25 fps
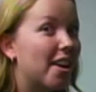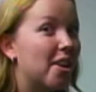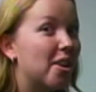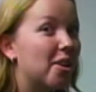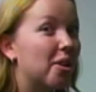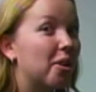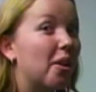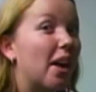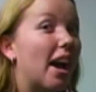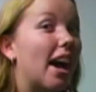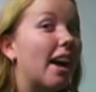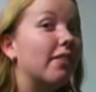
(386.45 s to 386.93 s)

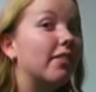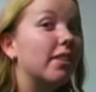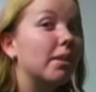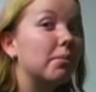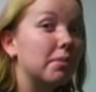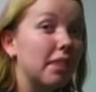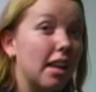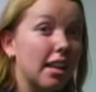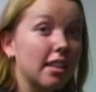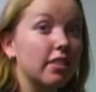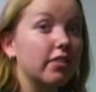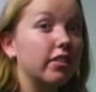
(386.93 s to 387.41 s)
you have
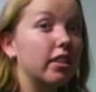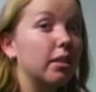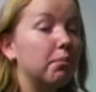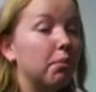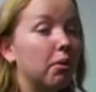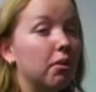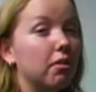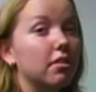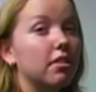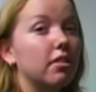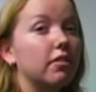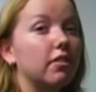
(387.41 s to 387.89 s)
obsessive
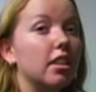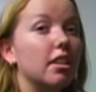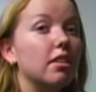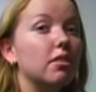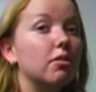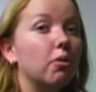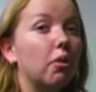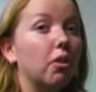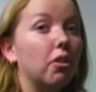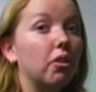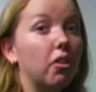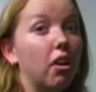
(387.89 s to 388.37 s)
compulsive
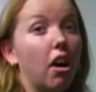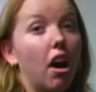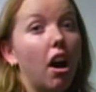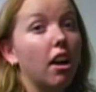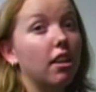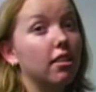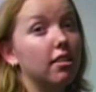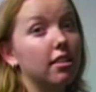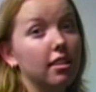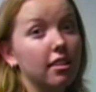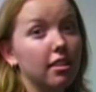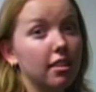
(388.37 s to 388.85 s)
disorder or
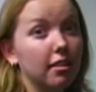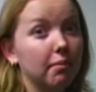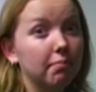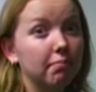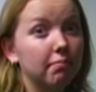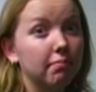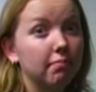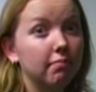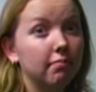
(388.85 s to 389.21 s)
autism.